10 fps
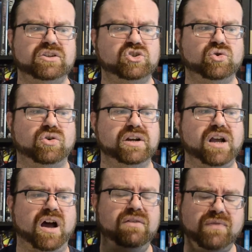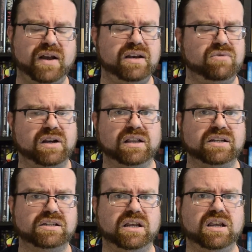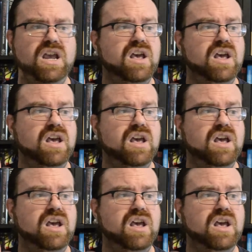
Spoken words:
story. I find it realistic.